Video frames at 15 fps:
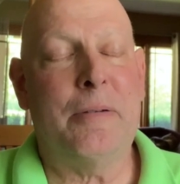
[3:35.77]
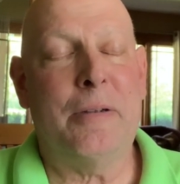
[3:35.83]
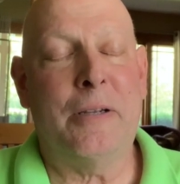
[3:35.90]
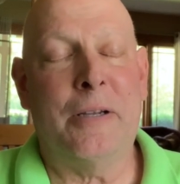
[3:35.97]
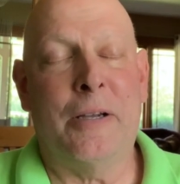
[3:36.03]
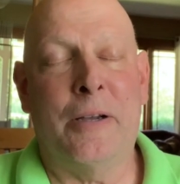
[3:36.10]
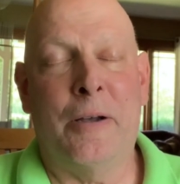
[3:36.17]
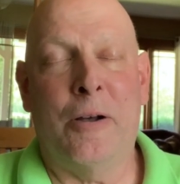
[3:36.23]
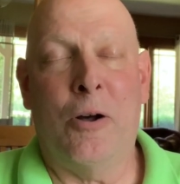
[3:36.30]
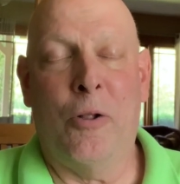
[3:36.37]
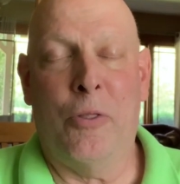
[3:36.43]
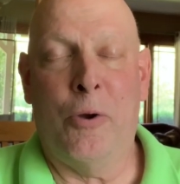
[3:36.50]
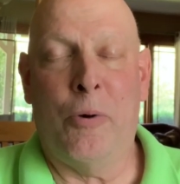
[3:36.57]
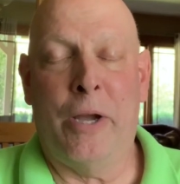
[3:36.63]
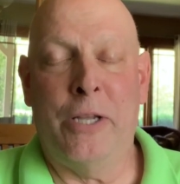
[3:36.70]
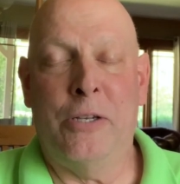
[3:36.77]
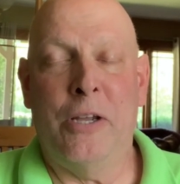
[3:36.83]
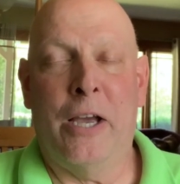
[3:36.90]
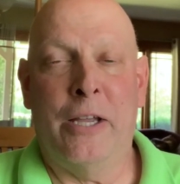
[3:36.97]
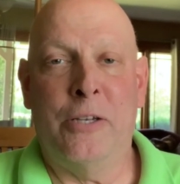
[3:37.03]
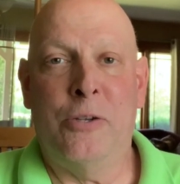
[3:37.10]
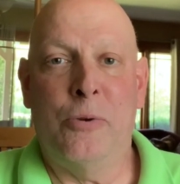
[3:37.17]
Although I
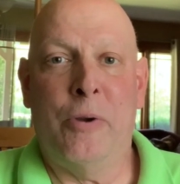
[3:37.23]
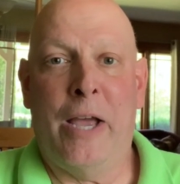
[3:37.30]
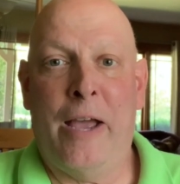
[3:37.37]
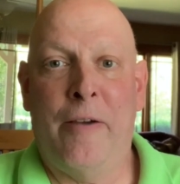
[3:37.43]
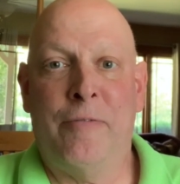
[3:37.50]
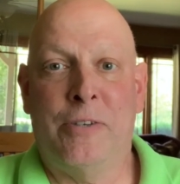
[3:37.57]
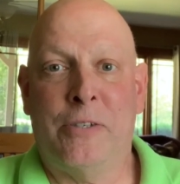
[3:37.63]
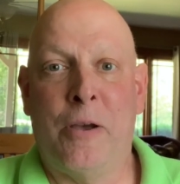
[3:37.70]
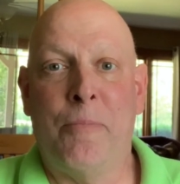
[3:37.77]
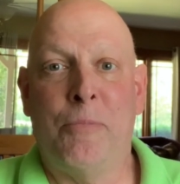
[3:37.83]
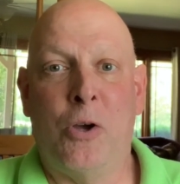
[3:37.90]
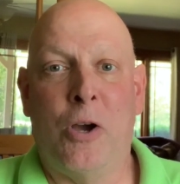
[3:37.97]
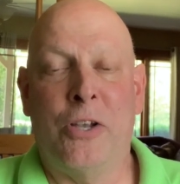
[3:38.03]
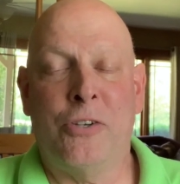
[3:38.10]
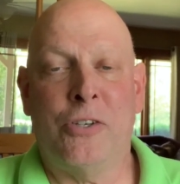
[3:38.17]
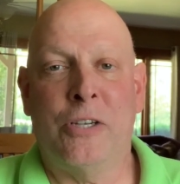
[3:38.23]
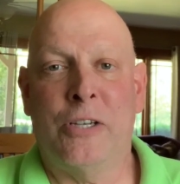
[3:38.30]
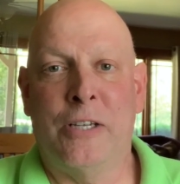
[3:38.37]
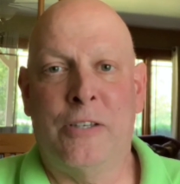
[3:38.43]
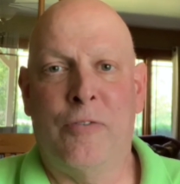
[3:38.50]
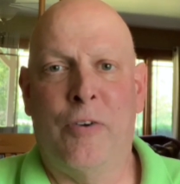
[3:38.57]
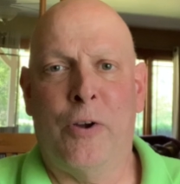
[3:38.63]
do have some nausea,
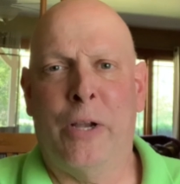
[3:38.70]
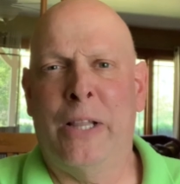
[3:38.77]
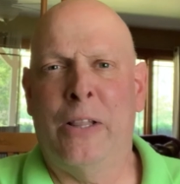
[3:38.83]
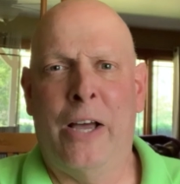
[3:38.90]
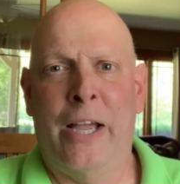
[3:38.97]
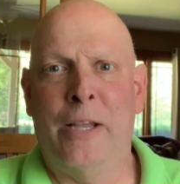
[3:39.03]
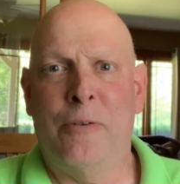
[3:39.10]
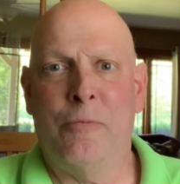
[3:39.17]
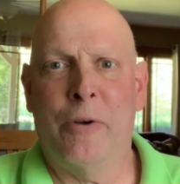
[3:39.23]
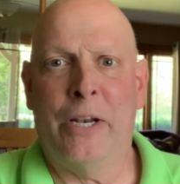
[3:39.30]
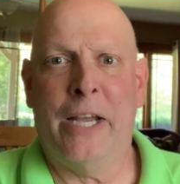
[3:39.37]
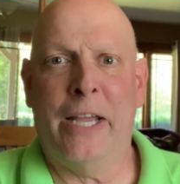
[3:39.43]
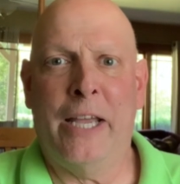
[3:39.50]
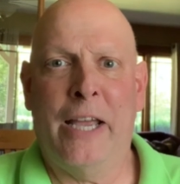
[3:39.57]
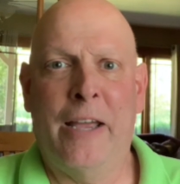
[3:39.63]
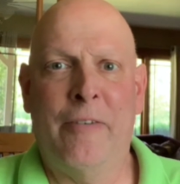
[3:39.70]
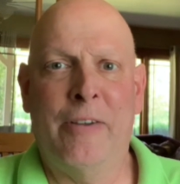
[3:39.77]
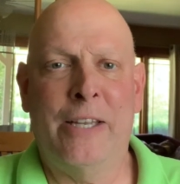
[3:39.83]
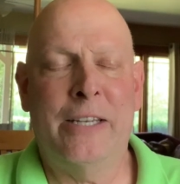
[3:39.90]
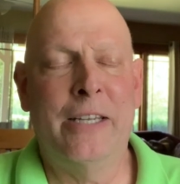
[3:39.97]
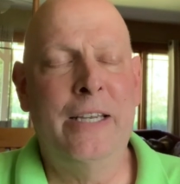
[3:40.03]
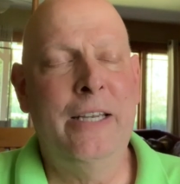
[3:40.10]
it's very light when I have
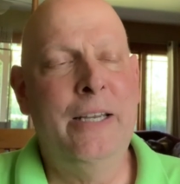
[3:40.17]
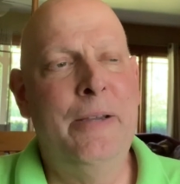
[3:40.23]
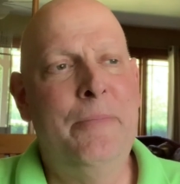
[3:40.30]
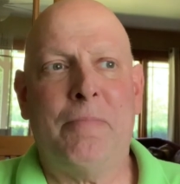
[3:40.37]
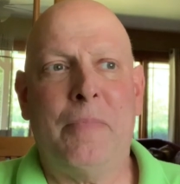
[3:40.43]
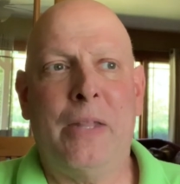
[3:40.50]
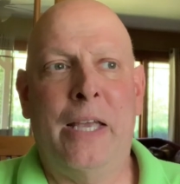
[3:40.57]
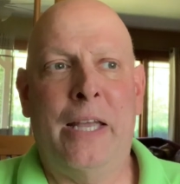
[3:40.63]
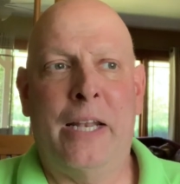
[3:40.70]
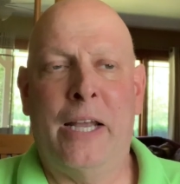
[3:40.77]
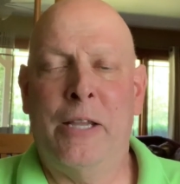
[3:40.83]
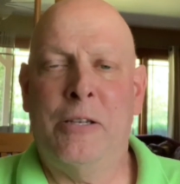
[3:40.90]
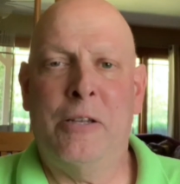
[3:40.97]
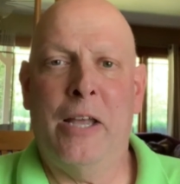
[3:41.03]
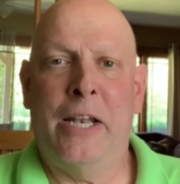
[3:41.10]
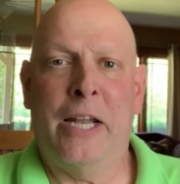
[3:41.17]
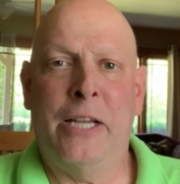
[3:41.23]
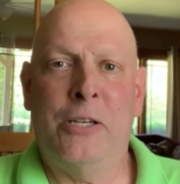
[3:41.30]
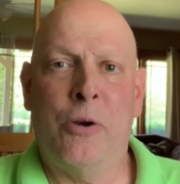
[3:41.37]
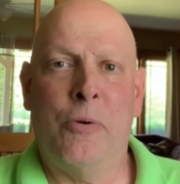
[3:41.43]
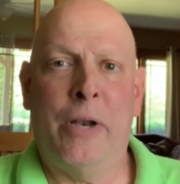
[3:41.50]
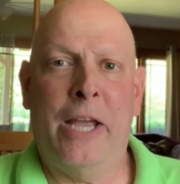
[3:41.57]
it, and I
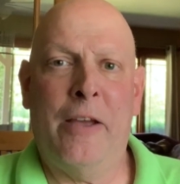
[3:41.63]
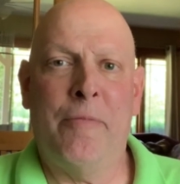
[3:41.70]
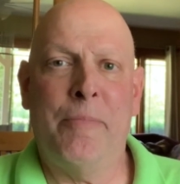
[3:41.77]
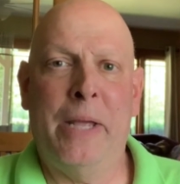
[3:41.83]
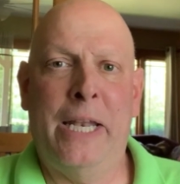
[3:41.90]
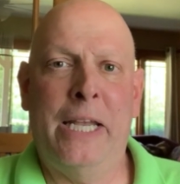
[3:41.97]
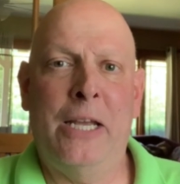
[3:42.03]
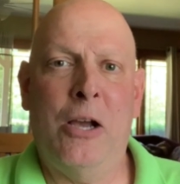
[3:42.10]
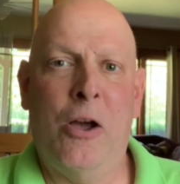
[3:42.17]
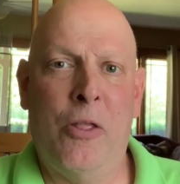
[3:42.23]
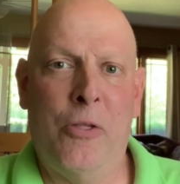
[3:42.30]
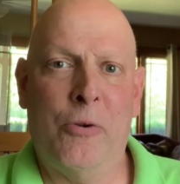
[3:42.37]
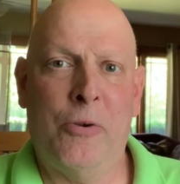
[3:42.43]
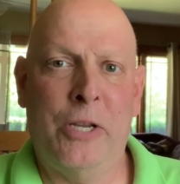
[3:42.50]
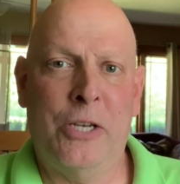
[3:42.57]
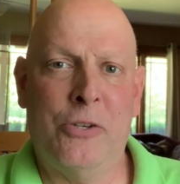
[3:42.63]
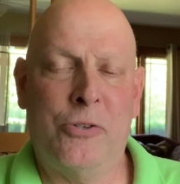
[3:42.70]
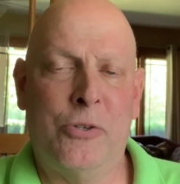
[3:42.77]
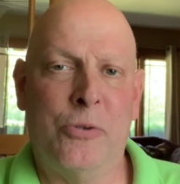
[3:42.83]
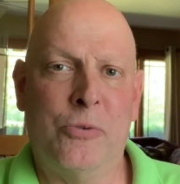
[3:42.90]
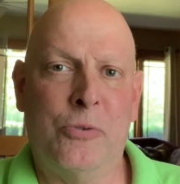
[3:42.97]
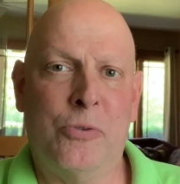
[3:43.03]
don't have many other
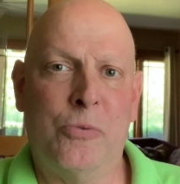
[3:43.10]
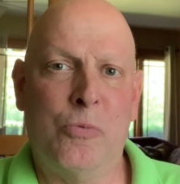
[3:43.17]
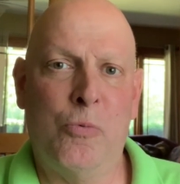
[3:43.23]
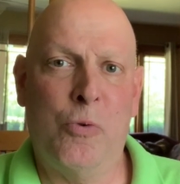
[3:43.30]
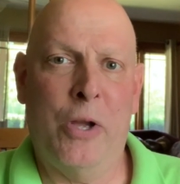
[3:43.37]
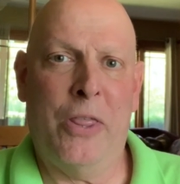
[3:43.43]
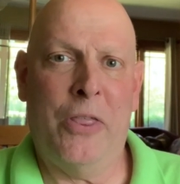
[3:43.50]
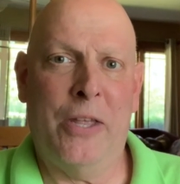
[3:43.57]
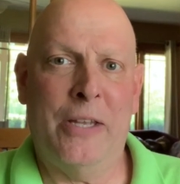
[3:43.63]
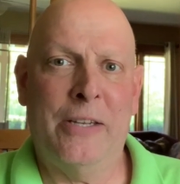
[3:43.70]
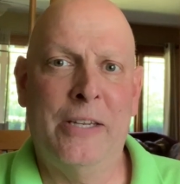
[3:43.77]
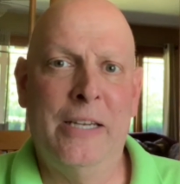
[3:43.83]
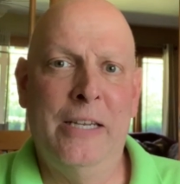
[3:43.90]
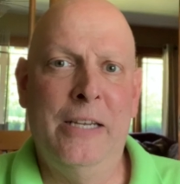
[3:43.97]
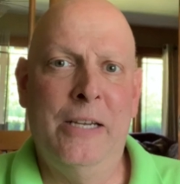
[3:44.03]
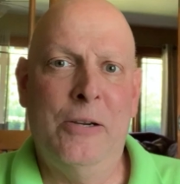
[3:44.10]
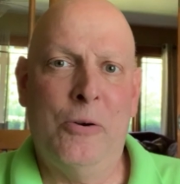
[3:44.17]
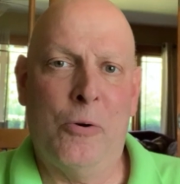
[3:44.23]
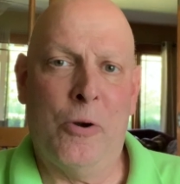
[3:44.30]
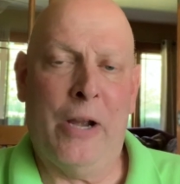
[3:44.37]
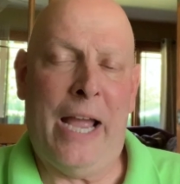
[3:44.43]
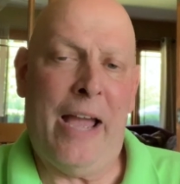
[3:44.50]
issues with it,
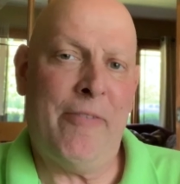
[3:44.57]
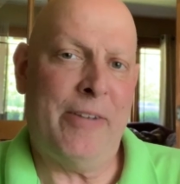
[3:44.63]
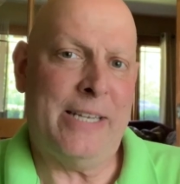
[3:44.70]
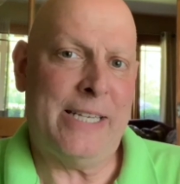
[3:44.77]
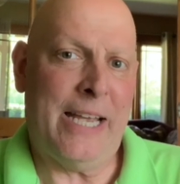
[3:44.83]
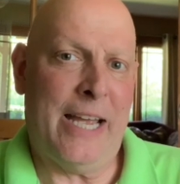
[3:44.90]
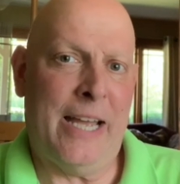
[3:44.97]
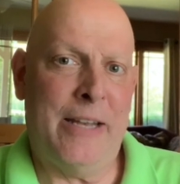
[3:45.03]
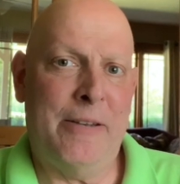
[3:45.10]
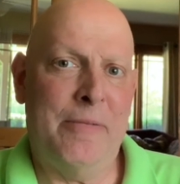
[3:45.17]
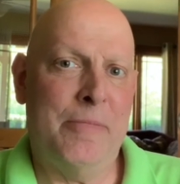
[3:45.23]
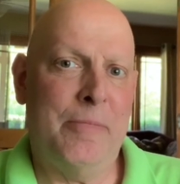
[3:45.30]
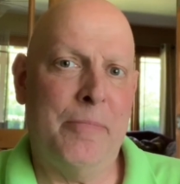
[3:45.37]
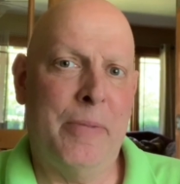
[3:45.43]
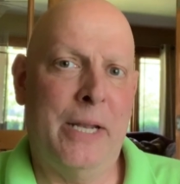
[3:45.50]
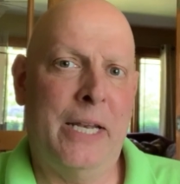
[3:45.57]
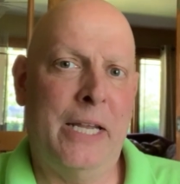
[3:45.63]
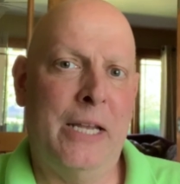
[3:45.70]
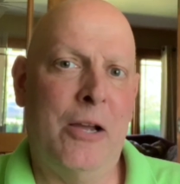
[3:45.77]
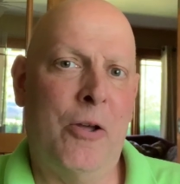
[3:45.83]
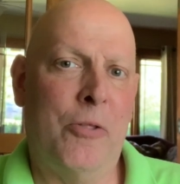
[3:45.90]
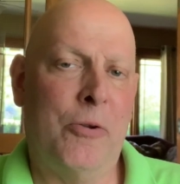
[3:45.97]
or haven't had
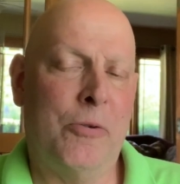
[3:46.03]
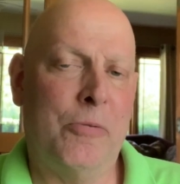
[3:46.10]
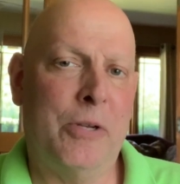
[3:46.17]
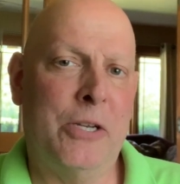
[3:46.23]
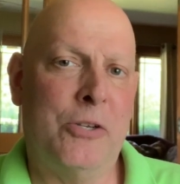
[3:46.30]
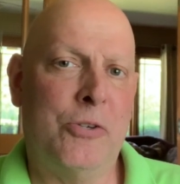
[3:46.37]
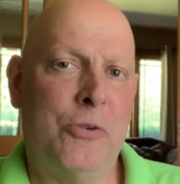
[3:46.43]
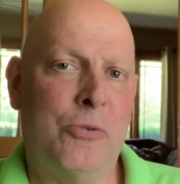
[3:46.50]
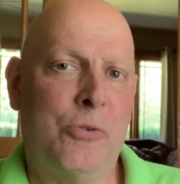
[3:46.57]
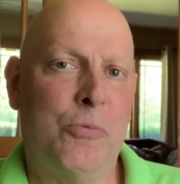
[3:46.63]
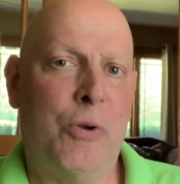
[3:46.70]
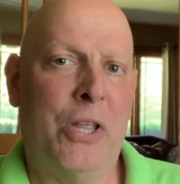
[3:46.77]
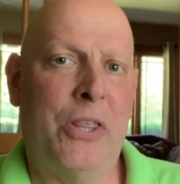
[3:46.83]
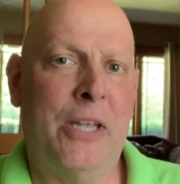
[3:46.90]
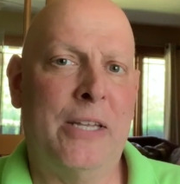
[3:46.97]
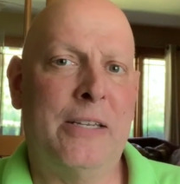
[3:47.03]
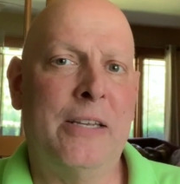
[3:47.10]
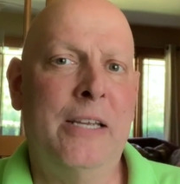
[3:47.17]
many other issues with it.